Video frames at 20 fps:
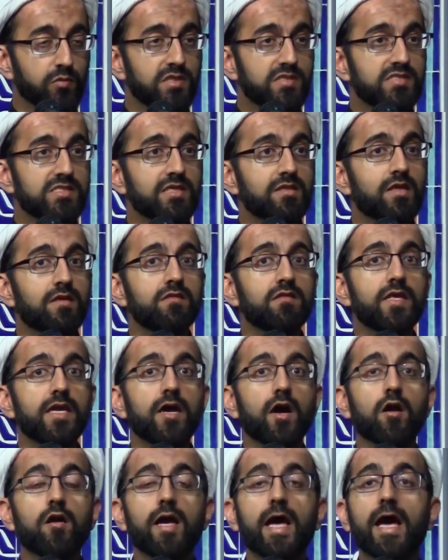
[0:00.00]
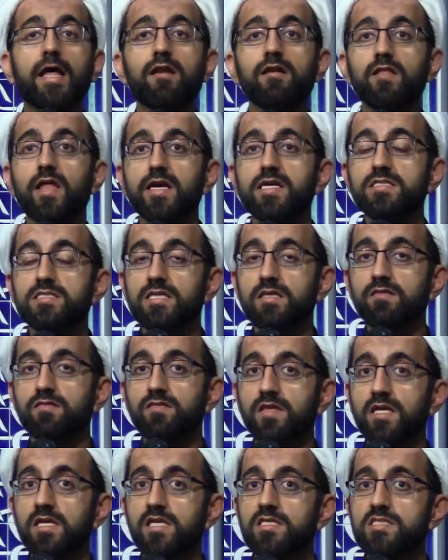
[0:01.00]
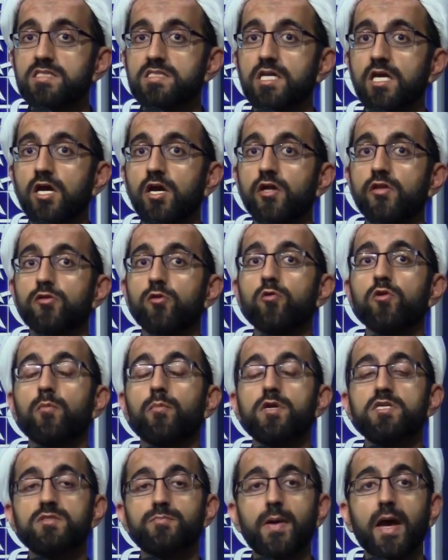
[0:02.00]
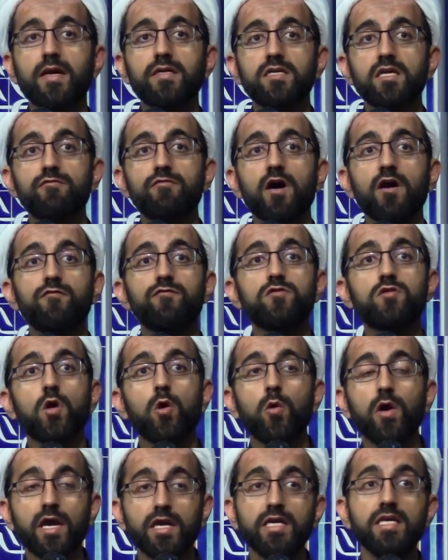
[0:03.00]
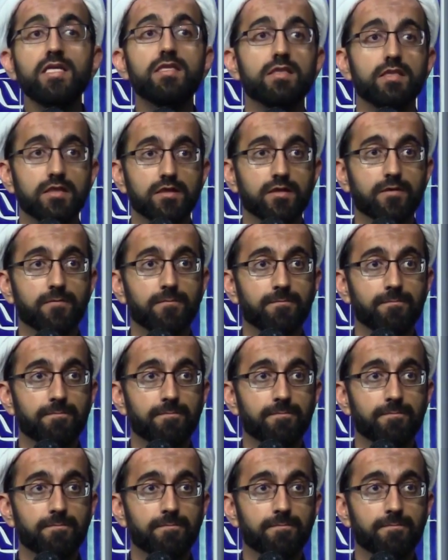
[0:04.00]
we see that they are analyzing things through the perspective of Tawheed.